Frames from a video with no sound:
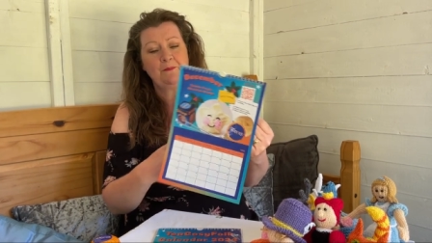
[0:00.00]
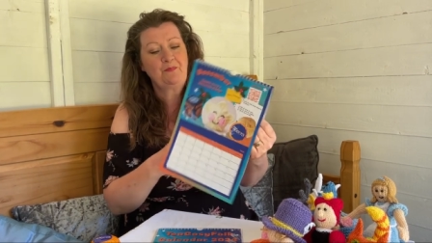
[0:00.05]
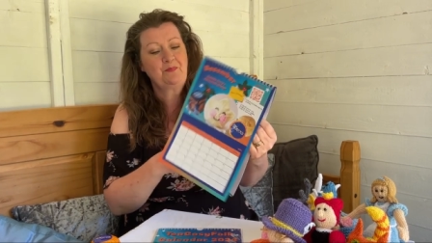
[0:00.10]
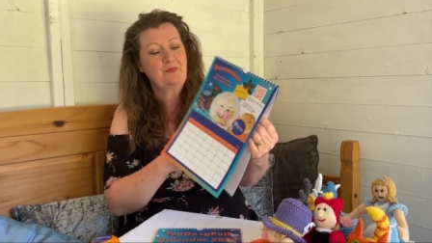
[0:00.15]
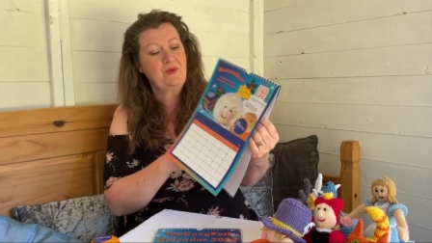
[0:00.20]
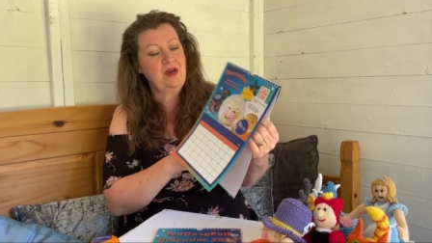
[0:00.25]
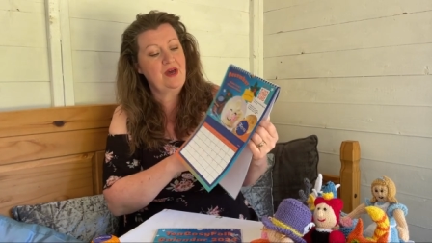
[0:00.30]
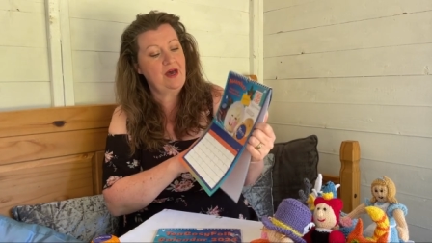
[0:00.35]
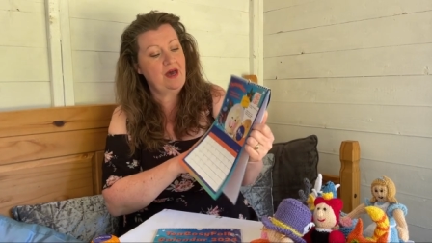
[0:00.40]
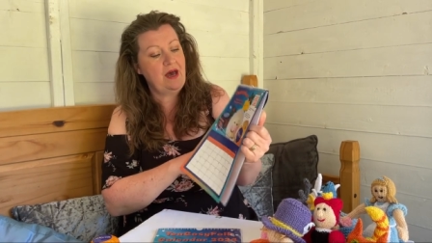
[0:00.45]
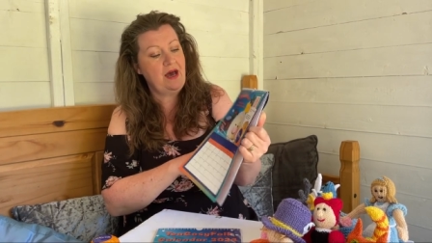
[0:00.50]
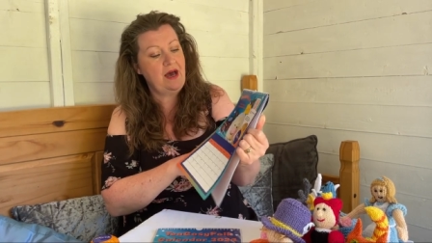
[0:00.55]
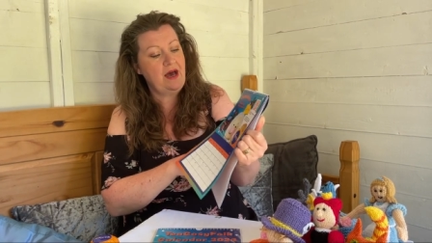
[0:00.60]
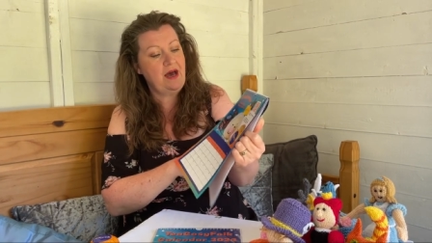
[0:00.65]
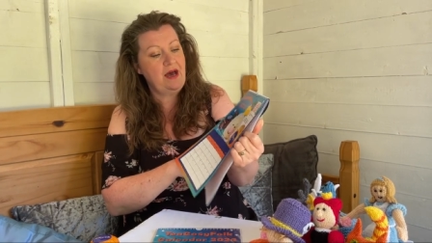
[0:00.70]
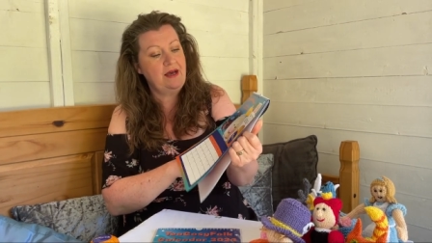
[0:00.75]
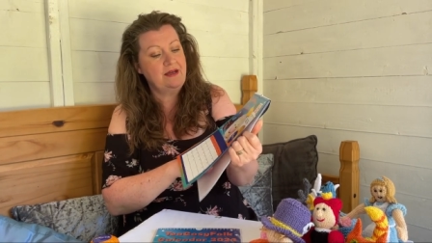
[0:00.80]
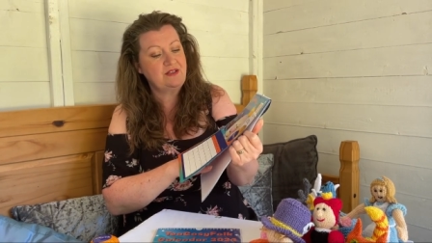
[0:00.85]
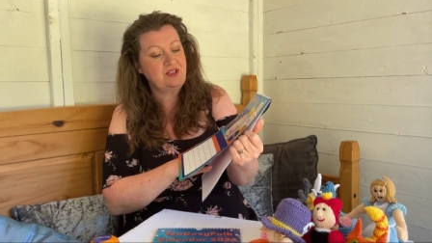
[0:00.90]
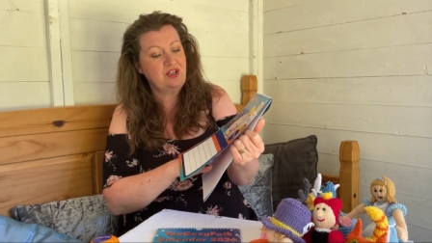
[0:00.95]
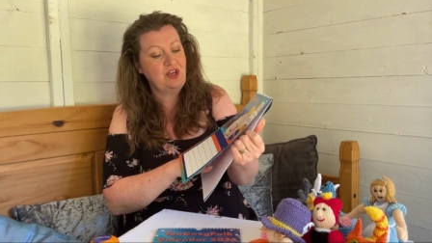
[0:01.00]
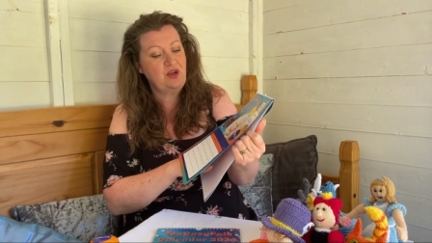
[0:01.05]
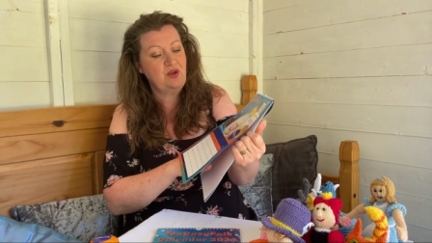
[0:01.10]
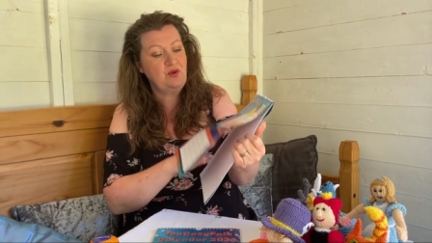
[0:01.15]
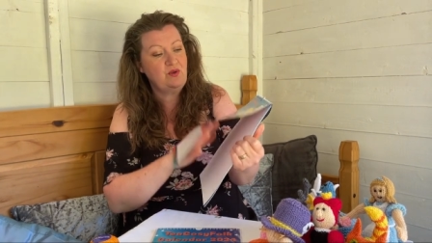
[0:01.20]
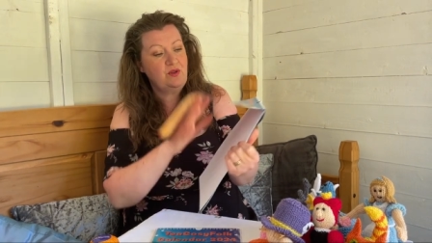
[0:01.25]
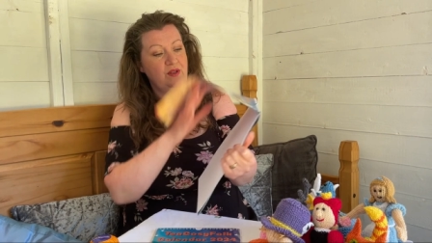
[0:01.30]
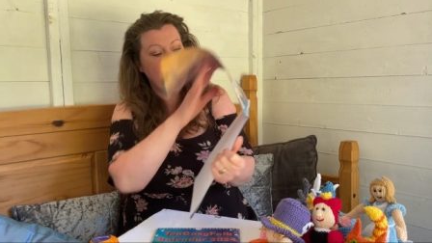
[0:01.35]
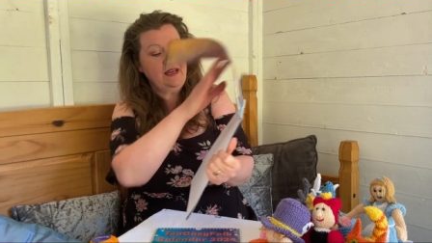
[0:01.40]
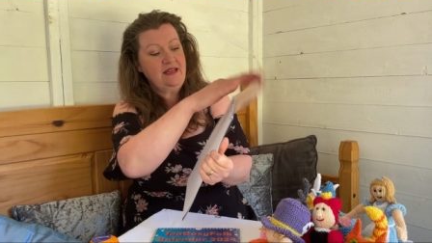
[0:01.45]
But, so
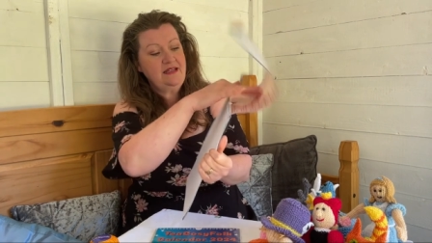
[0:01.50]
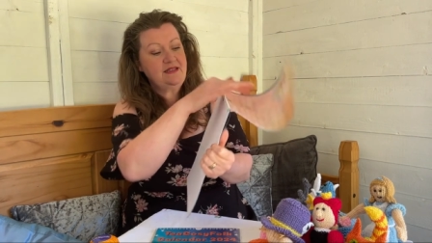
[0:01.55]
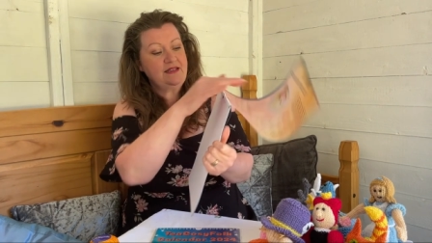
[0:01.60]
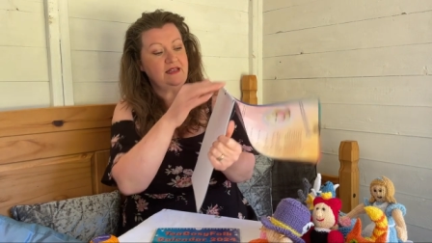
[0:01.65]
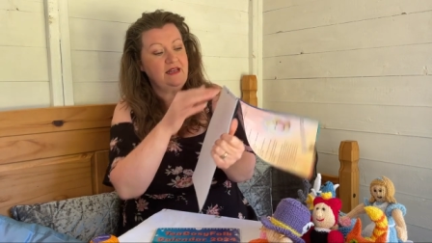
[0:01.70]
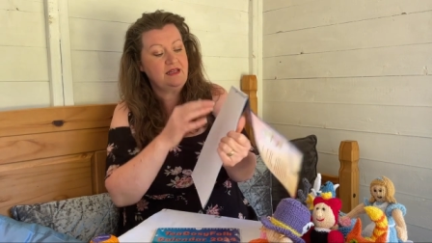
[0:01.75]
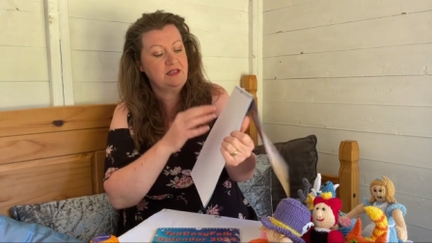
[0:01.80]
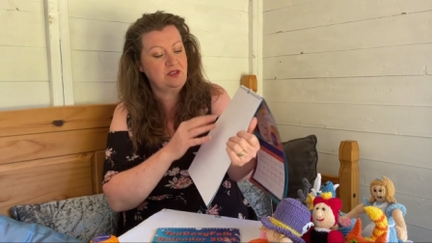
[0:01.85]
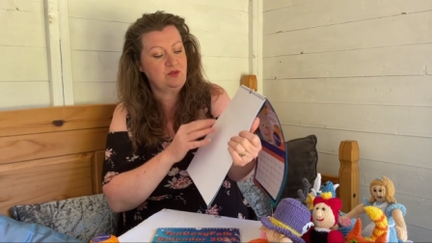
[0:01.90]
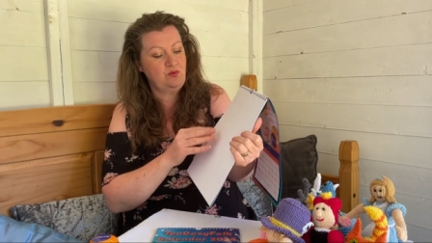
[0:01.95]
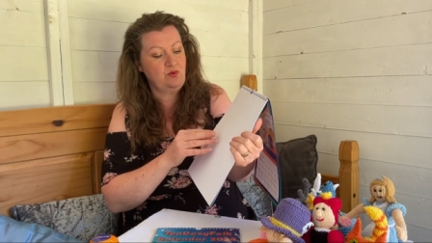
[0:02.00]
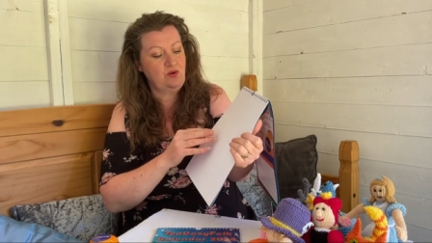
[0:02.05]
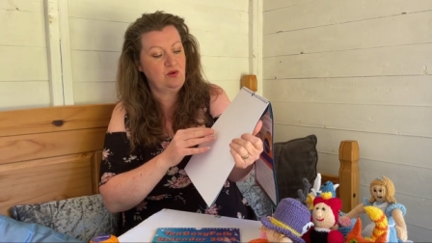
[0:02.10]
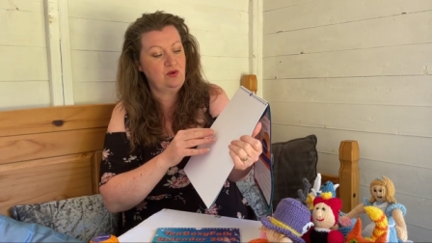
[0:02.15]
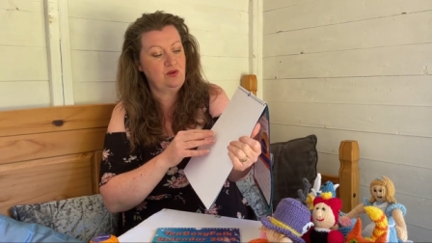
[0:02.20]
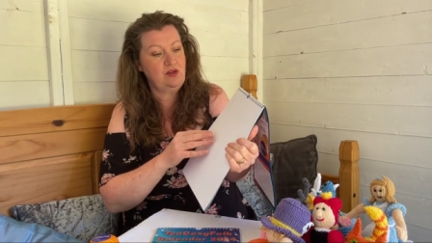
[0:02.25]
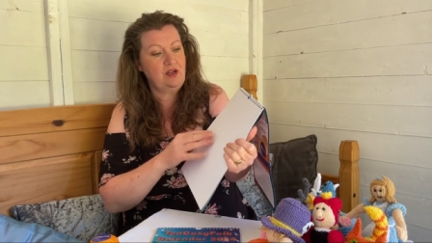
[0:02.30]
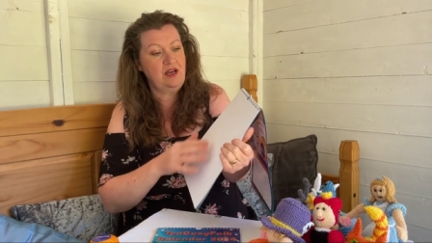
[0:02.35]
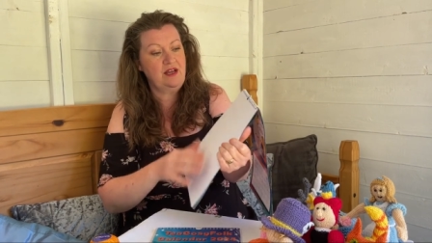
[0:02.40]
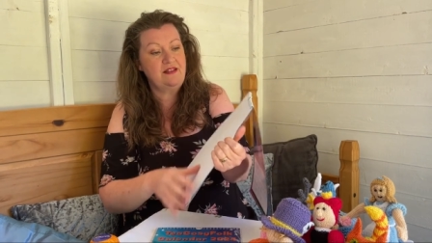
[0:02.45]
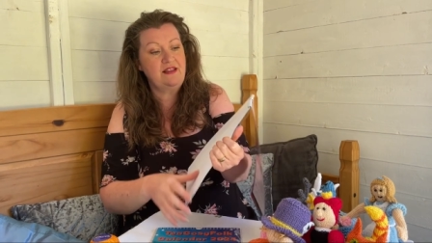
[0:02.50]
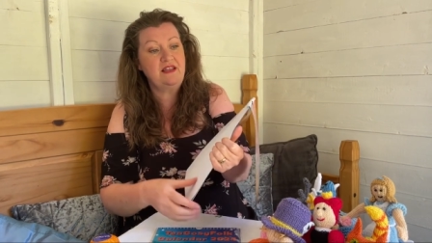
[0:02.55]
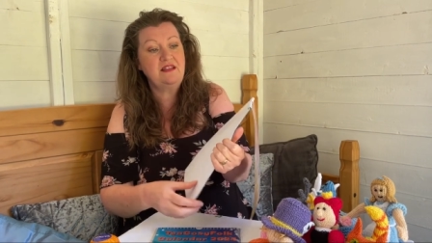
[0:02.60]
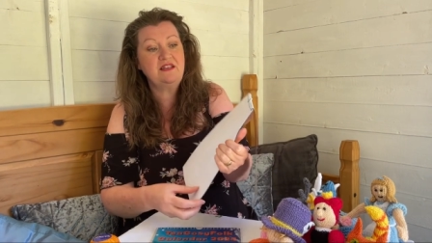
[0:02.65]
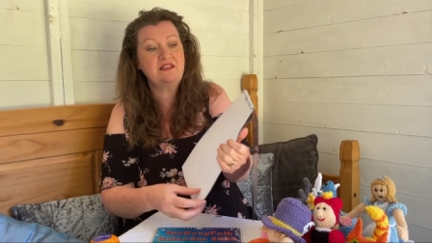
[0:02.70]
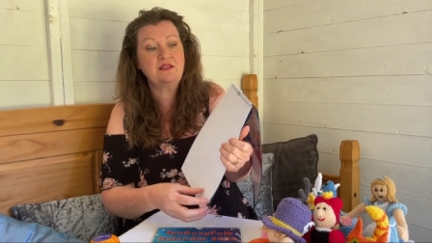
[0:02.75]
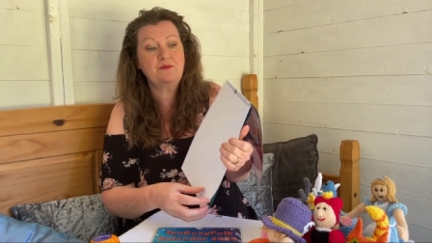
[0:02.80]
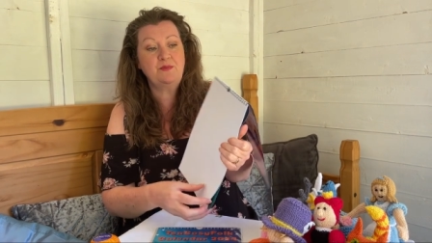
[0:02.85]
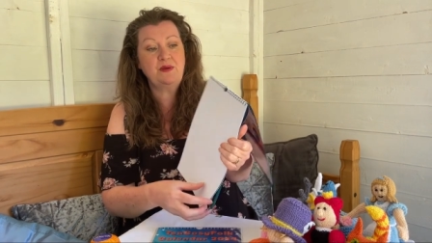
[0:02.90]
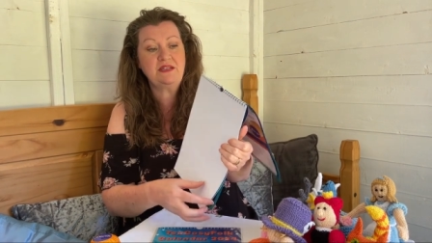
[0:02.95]
here's the last one. And then
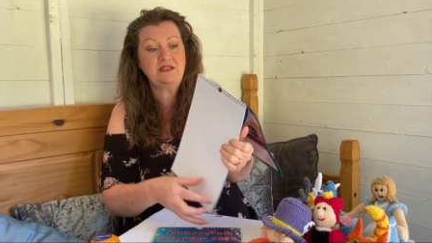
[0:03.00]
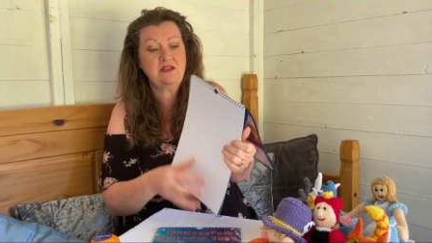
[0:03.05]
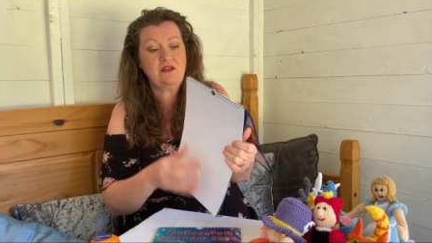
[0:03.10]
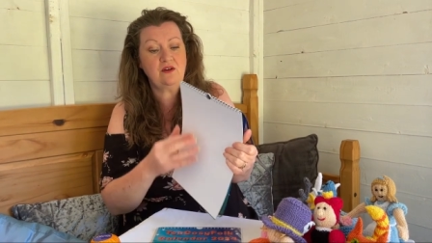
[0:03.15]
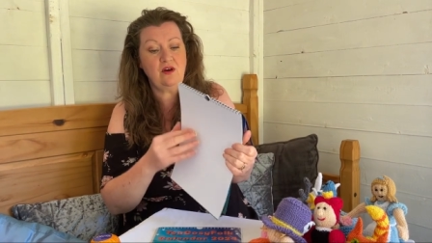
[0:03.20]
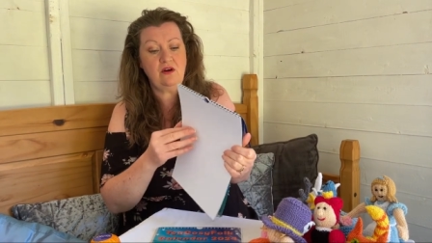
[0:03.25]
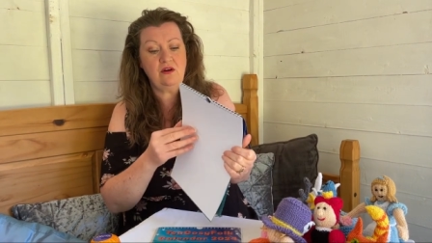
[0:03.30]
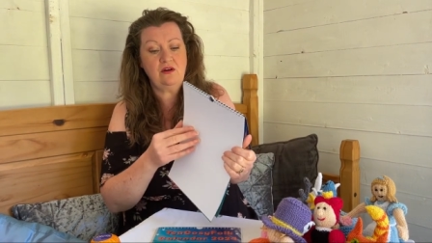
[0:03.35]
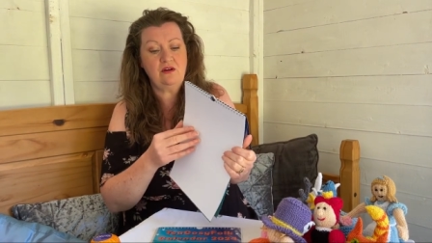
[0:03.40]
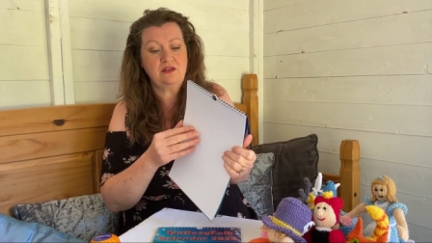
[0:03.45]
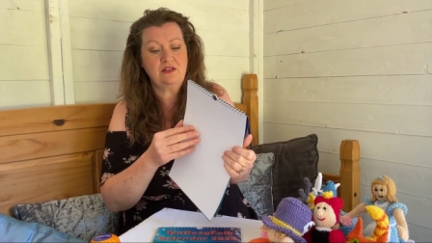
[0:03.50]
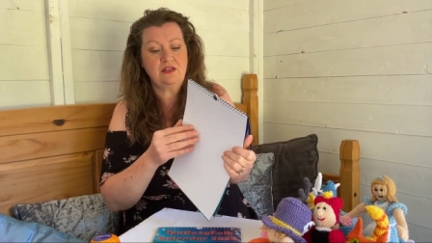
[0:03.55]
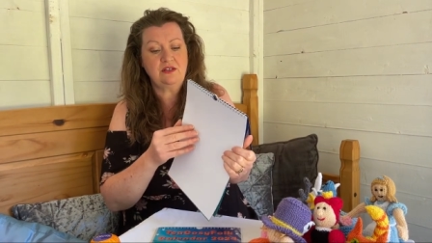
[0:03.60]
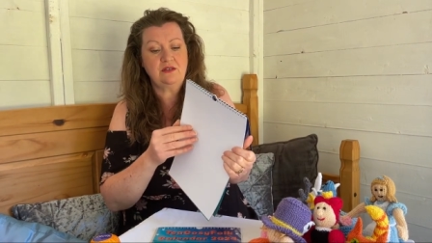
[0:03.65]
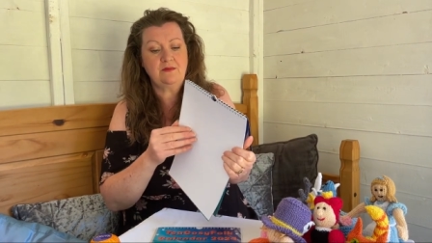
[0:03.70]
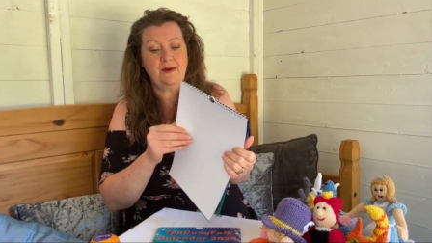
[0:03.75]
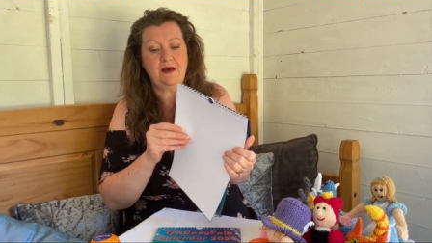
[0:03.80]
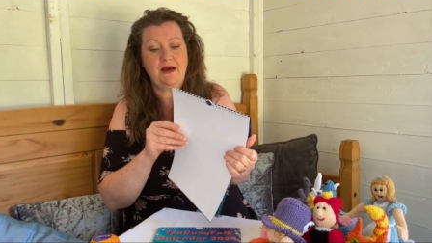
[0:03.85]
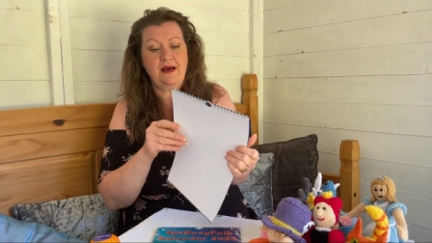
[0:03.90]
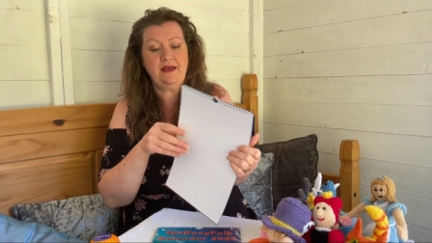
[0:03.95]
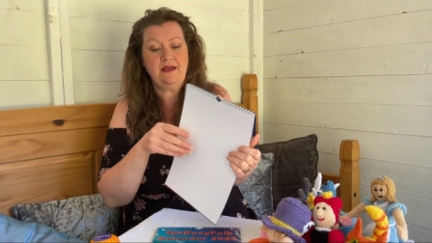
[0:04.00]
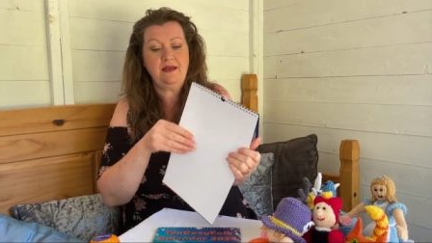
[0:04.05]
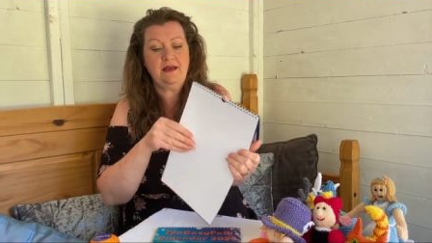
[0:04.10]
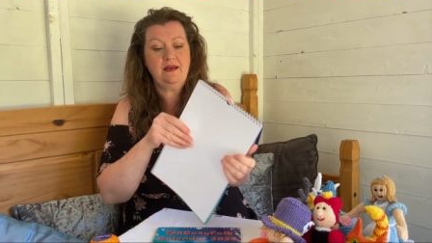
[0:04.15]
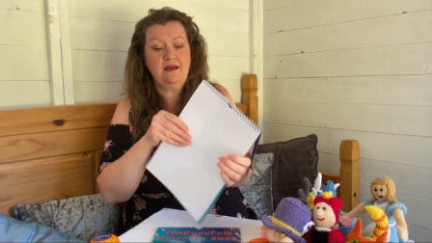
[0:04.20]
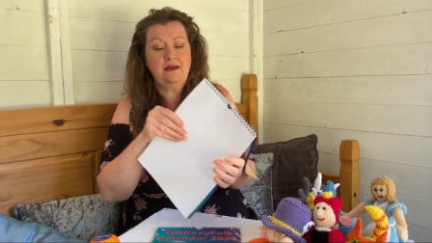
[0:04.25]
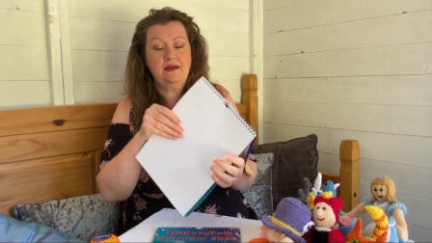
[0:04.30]
there's a piece of card at the back,